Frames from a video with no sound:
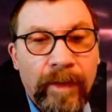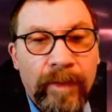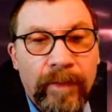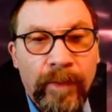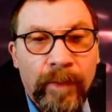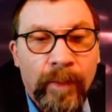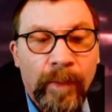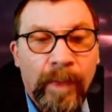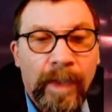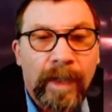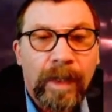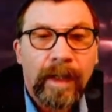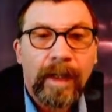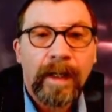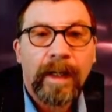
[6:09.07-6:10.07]
So
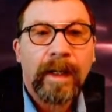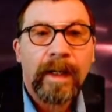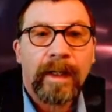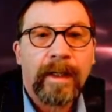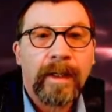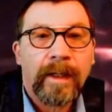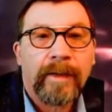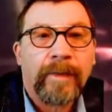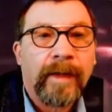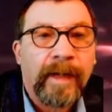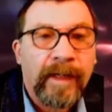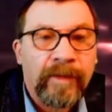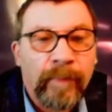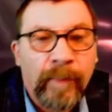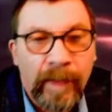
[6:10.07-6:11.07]
the
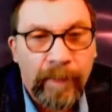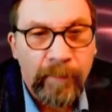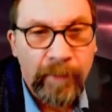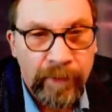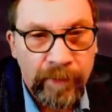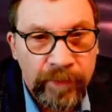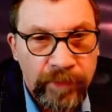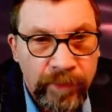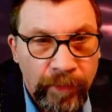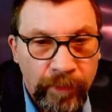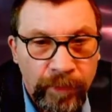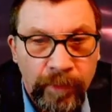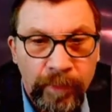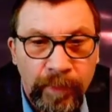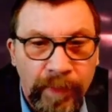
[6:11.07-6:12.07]
next one I'm going to show
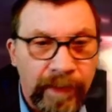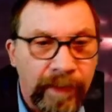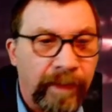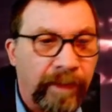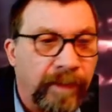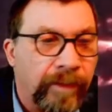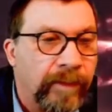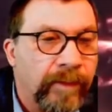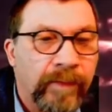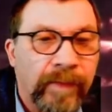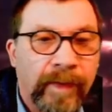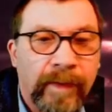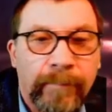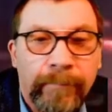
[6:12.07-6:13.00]
you is